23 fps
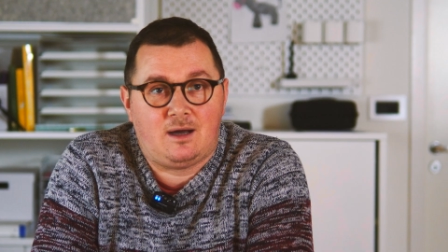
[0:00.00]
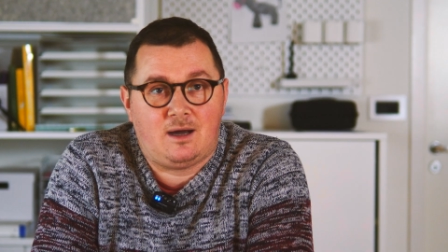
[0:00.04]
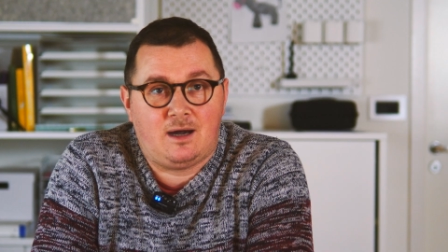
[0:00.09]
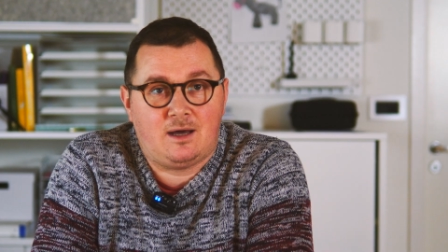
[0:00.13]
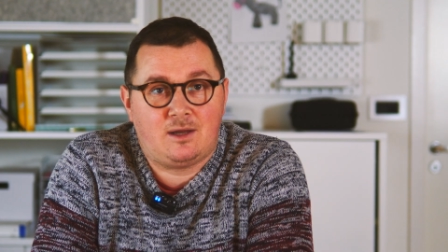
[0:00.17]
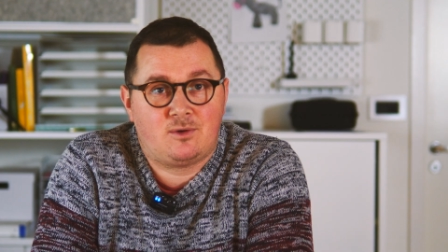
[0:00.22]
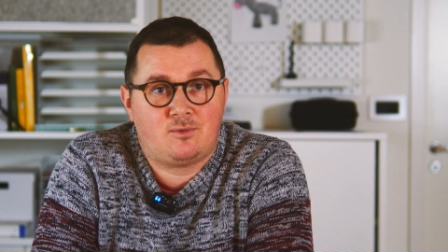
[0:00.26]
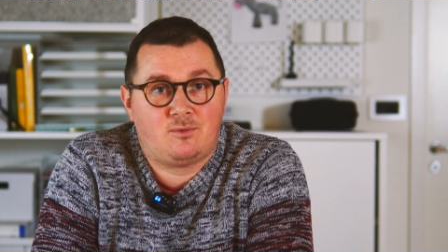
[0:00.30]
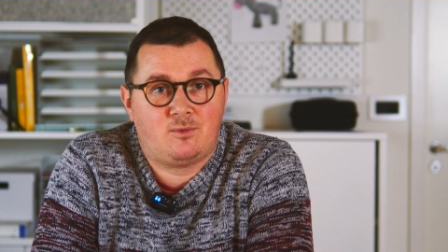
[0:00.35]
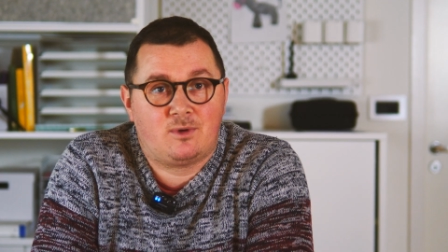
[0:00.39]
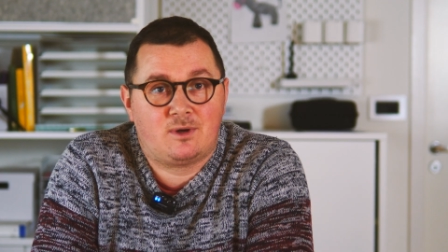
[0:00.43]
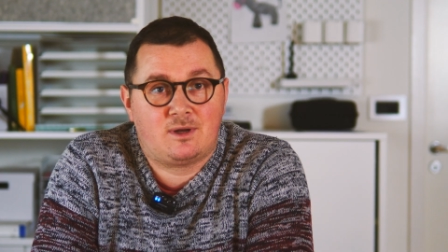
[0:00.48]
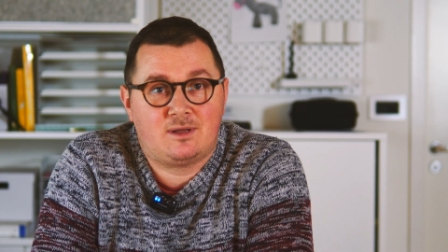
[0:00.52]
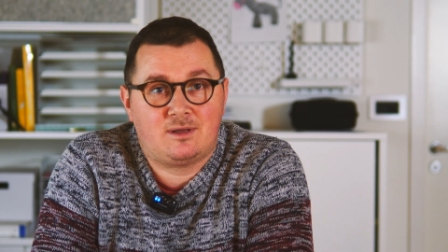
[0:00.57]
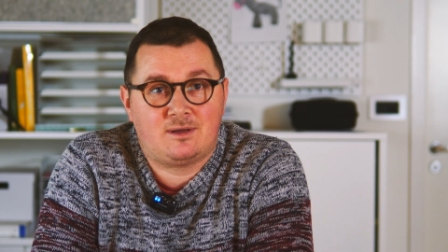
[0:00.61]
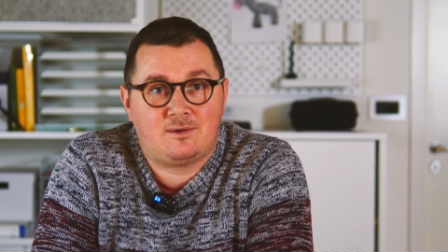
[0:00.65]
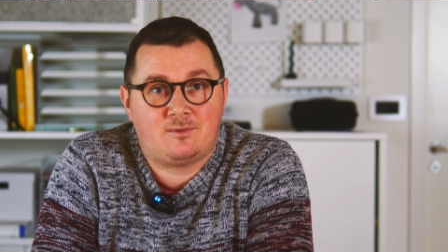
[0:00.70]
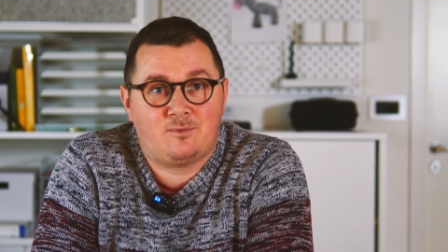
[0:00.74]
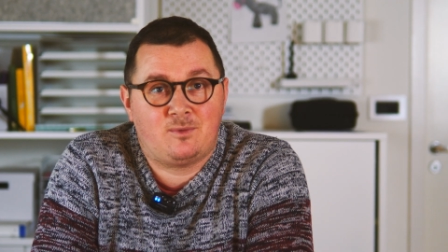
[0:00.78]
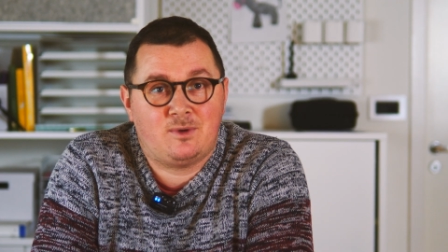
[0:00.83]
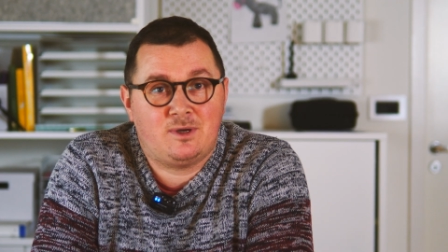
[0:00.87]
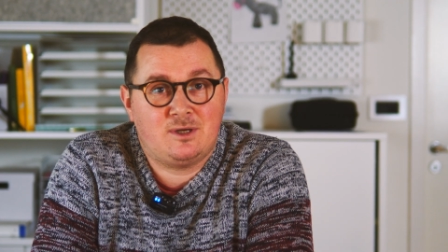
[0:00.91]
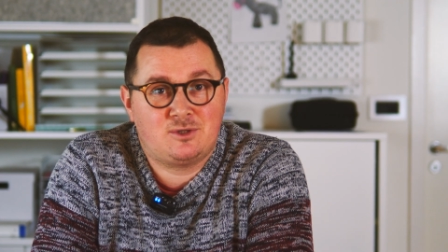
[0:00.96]
I don't want
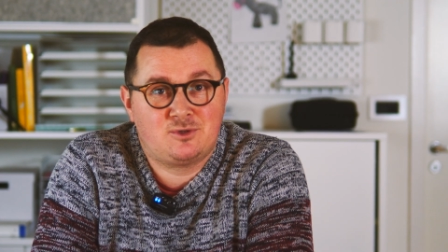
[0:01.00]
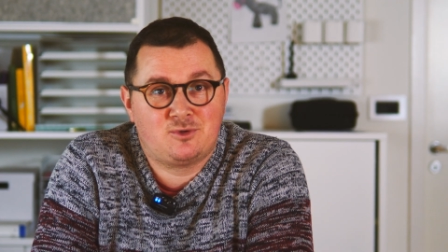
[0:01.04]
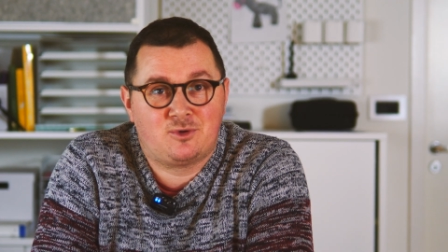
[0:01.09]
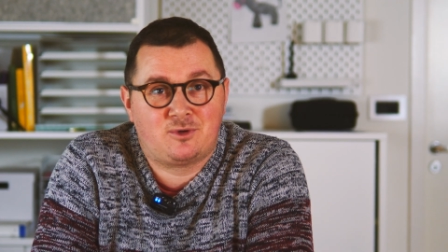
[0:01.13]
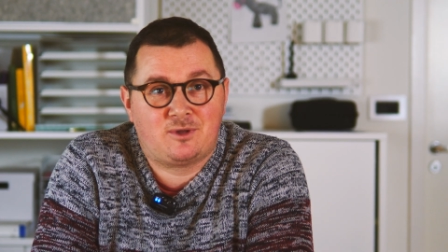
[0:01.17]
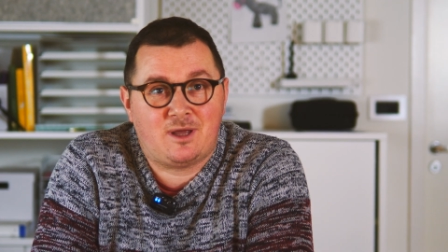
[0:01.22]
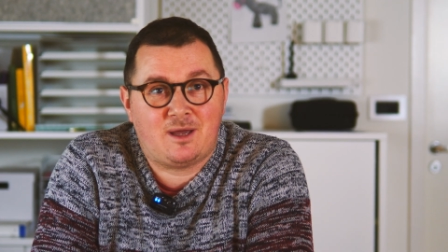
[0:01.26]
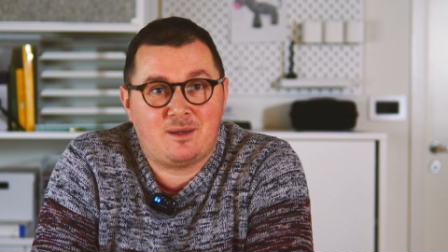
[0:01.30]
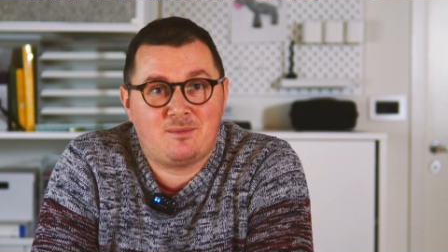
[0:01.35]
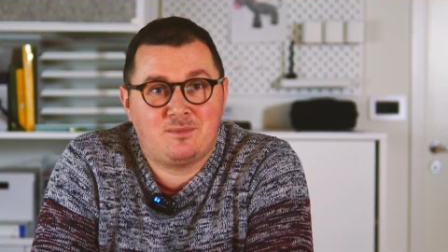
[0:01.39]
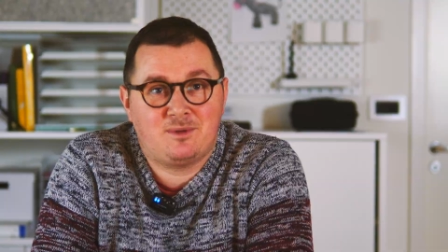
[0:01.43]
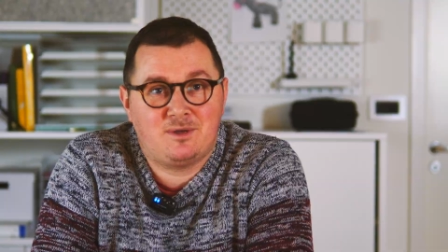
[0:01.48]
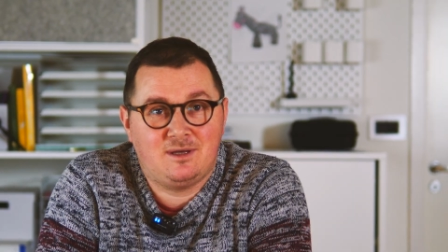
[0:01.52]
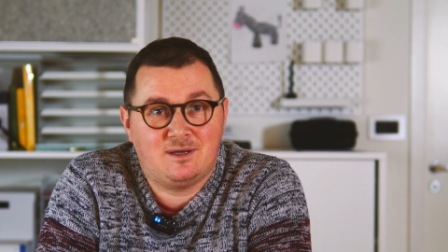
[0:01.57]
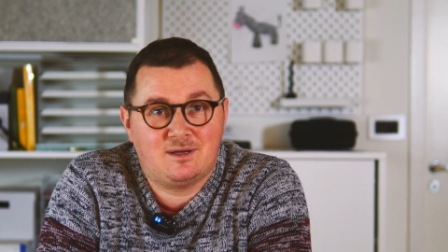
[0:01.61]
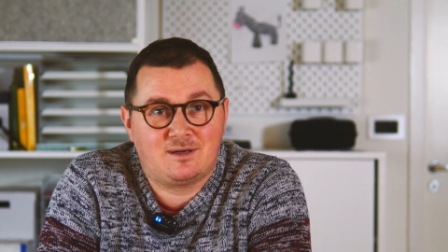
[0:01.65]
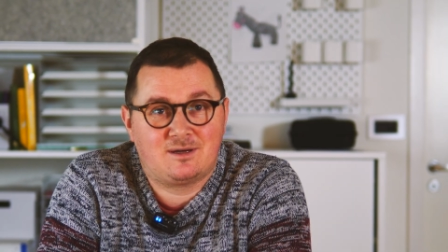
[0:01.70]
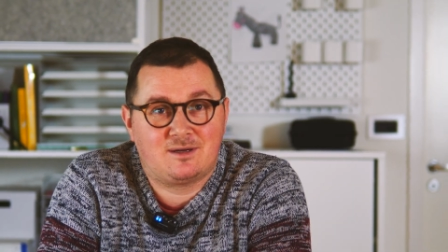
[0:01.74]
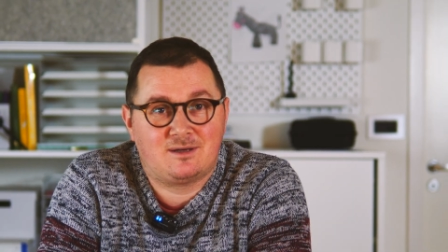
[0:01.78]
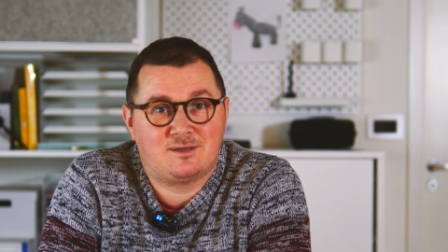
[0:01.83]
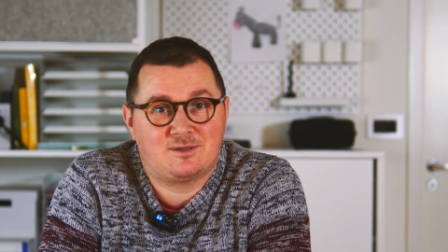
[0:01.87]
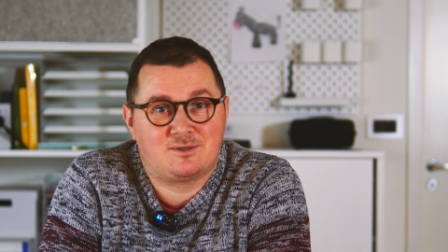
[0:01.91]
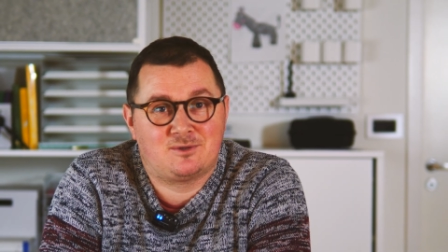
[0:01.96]
to waste your time here,